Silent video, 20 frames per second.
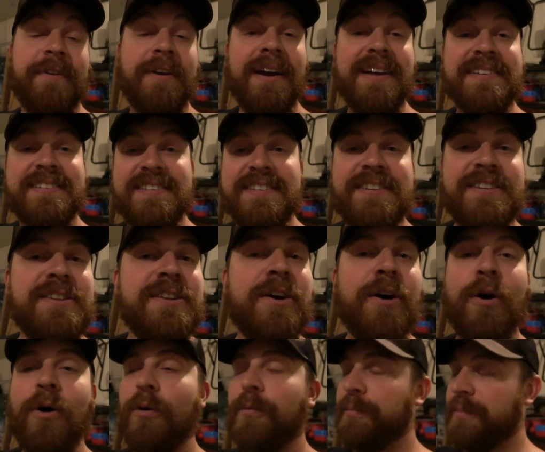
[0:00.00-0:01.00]
you guys
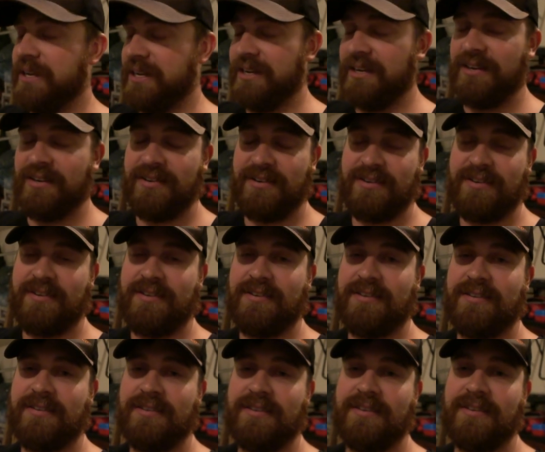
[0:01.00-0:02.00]
know me,
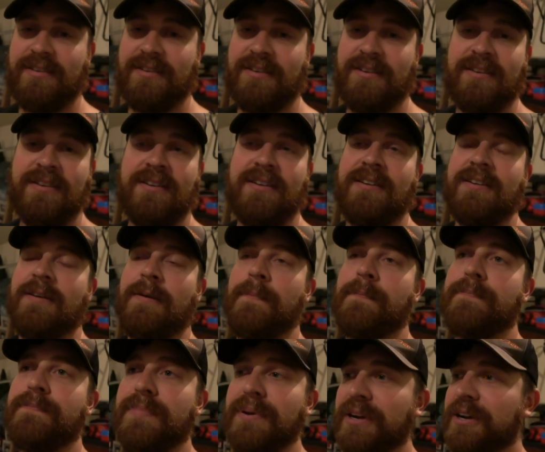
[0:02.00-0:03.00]

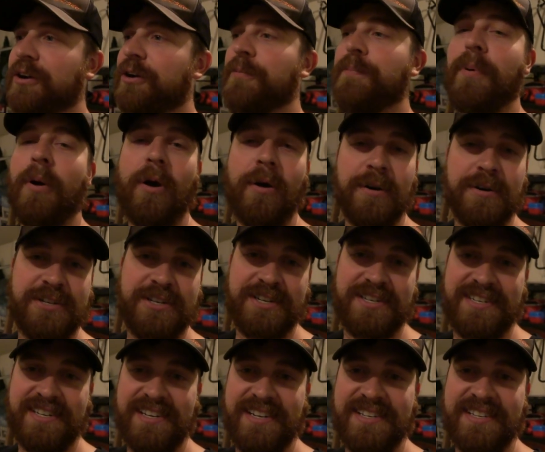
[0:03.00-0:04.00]
bigger
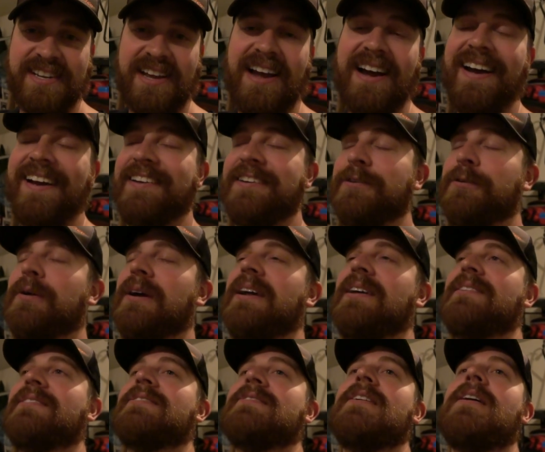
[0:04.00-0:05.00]
purchases I do
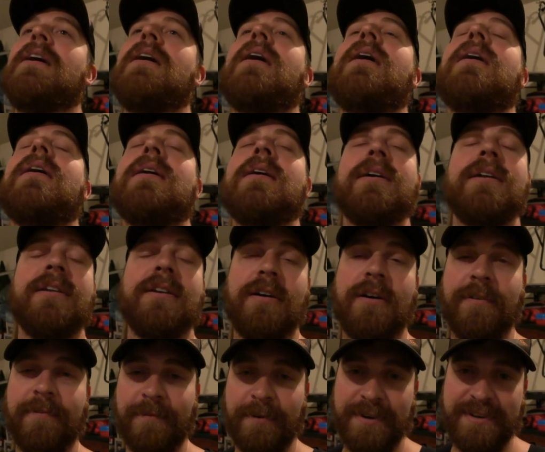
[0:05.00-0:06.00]
a ton
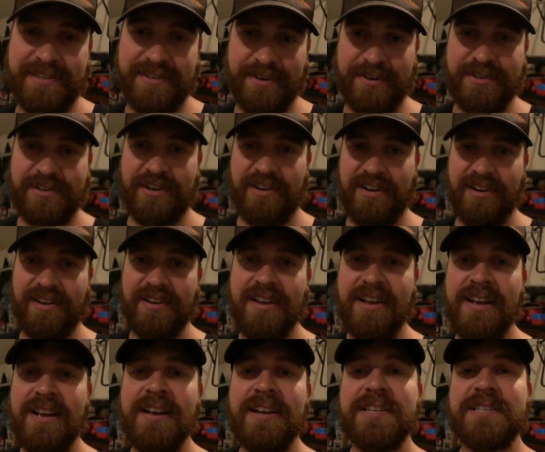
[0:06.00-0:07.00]
of research on.
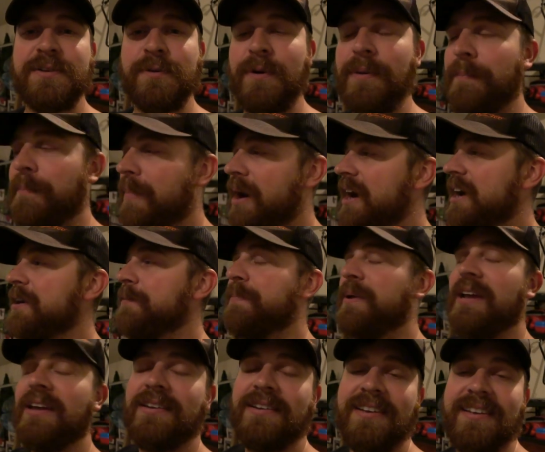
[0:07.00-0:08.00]
So, in my
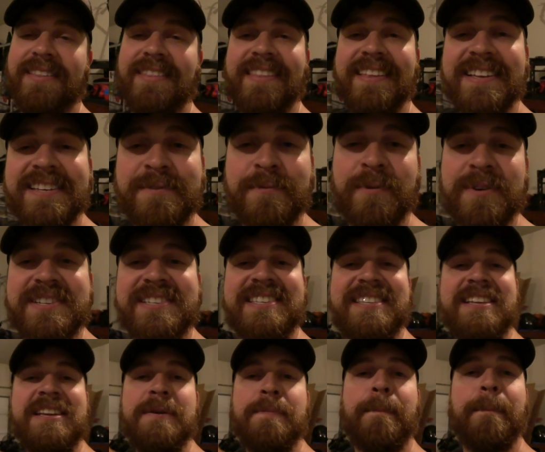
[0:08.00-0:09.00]
opinion, this was
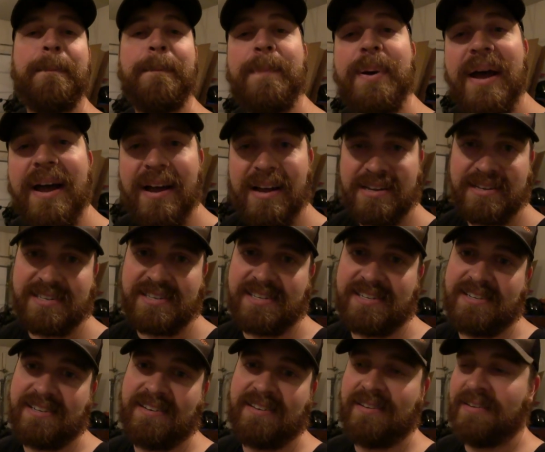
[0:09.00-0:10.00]
the
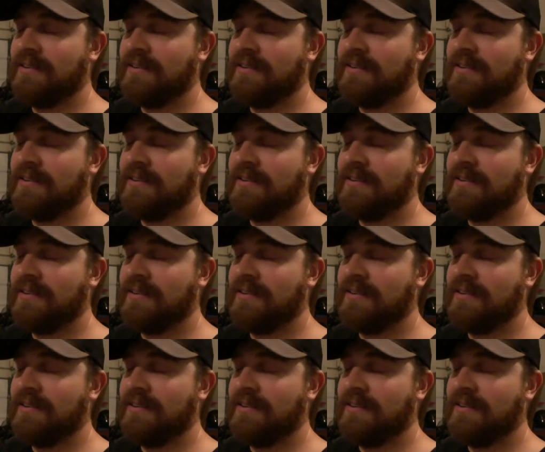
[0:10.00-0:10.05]
best,